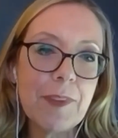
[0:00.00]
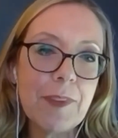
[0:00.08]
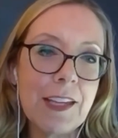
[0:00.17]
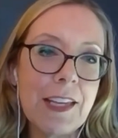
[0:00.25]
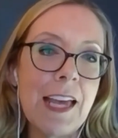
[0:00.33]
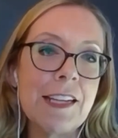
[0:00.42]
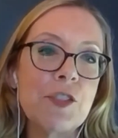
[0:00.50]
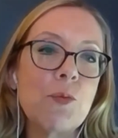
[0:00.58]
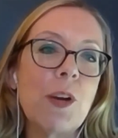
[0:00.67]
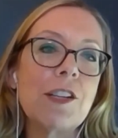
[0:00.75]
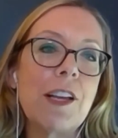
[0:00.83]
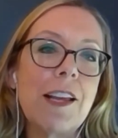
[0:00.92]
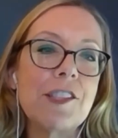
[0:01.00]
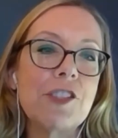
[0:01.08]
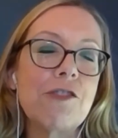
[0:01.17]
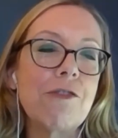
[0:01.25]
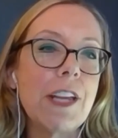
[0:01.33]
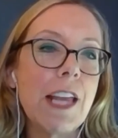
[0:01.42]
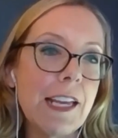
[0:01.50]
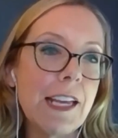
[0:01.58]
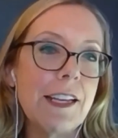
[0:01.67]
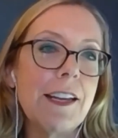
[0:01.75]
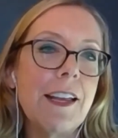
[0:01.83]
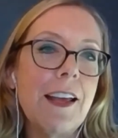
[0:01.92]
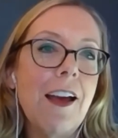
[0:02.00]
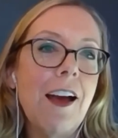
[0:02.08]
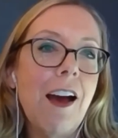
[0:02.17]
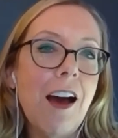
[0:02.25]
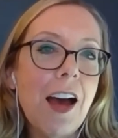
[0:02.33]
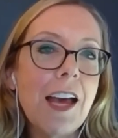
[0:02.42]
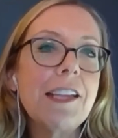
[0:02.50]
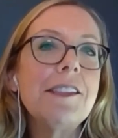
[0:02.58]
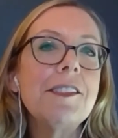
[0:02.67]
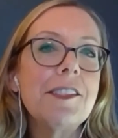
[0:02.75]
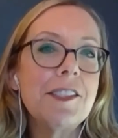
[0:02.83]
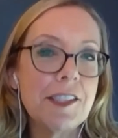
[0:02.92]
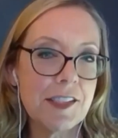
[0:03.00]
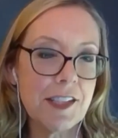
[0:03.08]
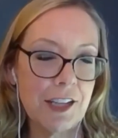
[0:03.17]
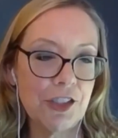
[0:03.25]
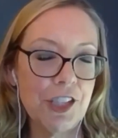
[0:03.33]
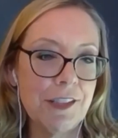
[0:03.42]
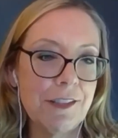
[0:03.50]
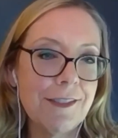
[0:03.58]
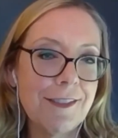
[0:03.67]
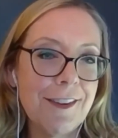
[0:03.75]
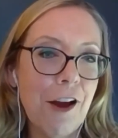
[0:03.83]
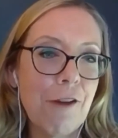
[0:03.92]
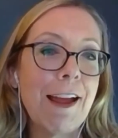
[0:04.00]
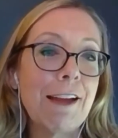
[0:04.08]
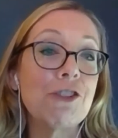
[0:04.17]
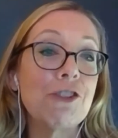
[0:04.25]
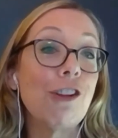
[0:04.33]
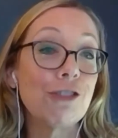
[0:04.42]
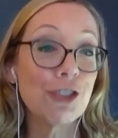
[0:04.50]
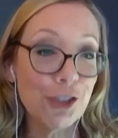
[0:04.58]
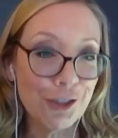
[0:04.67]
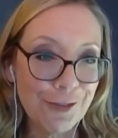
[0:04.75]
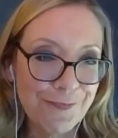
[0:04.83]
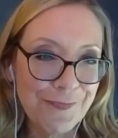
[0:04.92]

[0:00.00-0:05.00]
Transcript: again, is what has created a heightened discussion around culture,